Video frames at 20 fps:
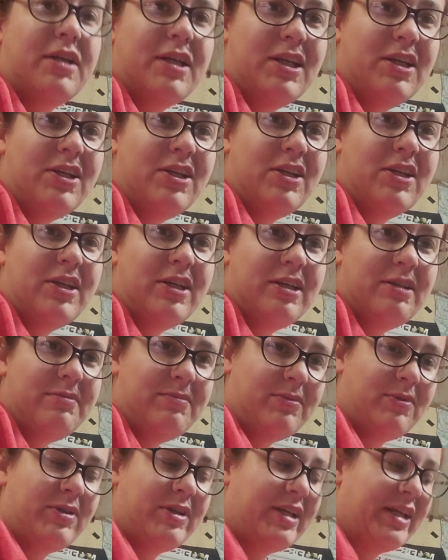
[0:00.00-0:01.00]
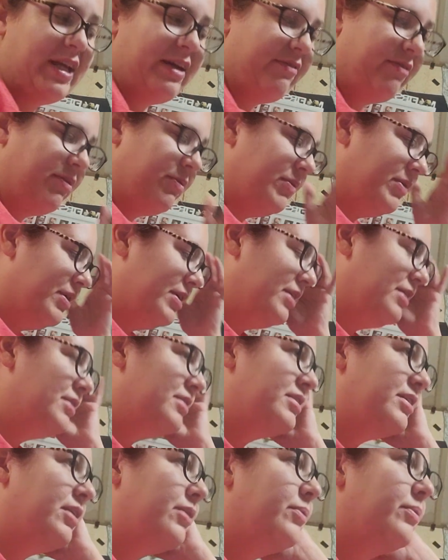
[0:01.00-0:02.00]
Good morning, everyone.
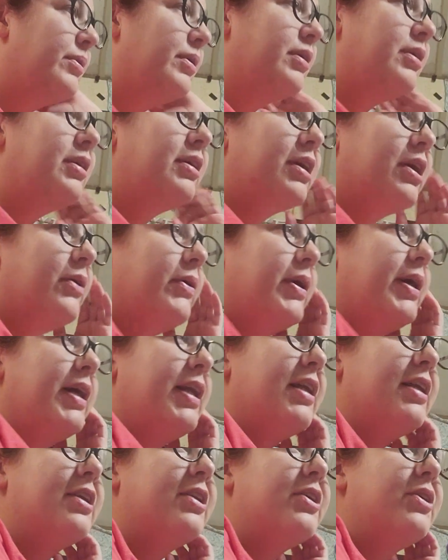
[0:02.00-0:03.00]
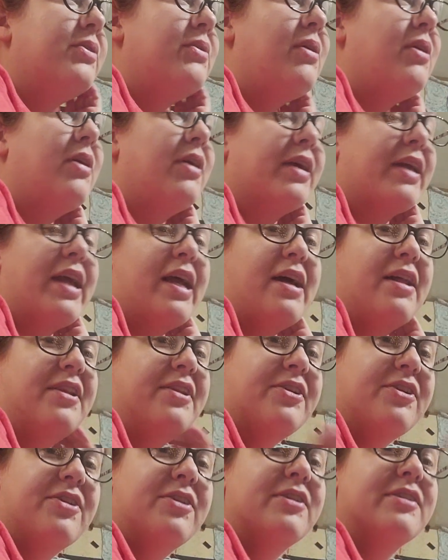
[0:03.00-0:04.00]
So we're going to go ahead and do our
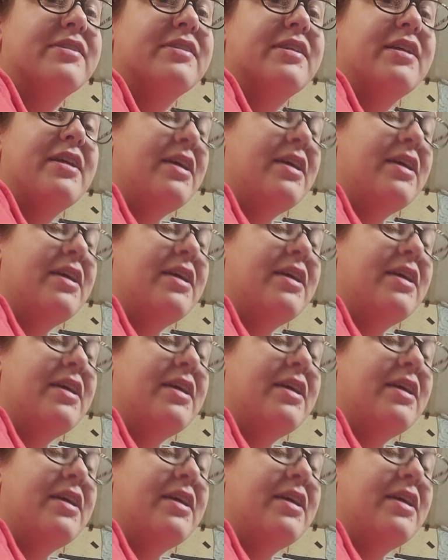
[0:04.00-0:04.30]
calendars